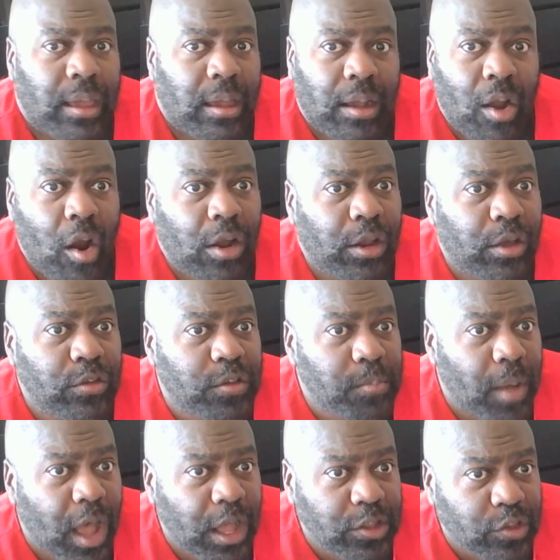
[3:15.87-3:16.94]
Carlos
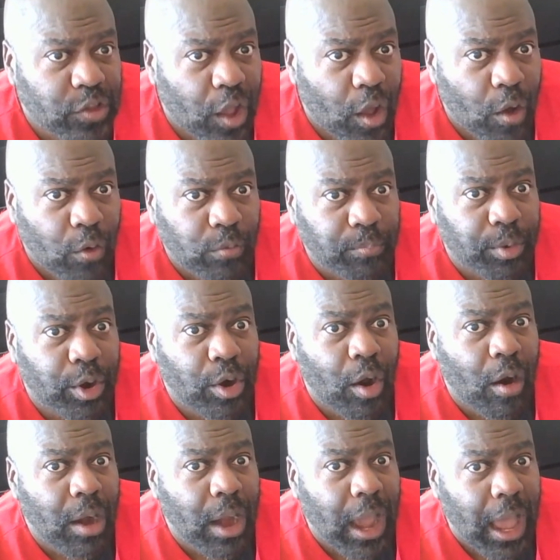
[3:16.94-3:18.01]
Monzon,
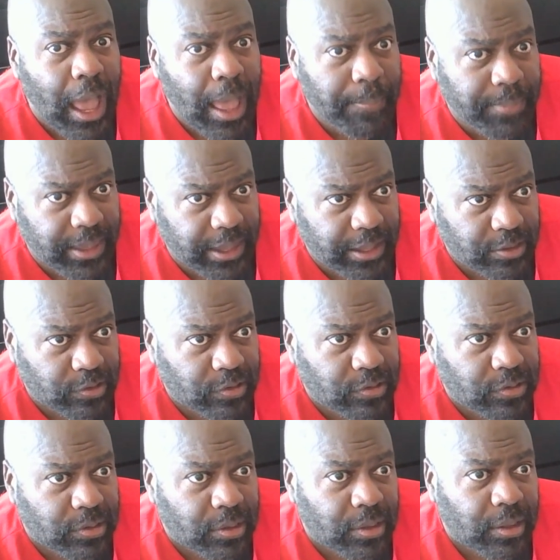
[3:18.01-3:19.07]
Bernard Hopkins,